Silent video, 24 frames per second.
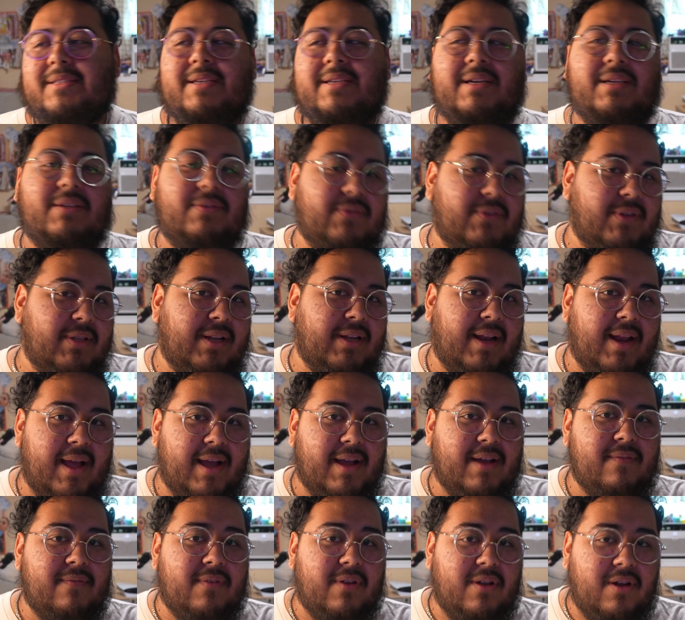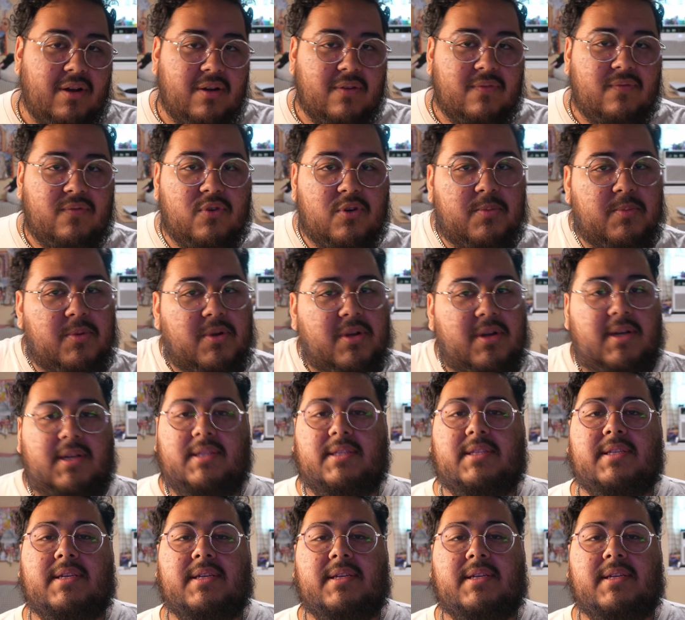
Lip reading: for the lack of long form content.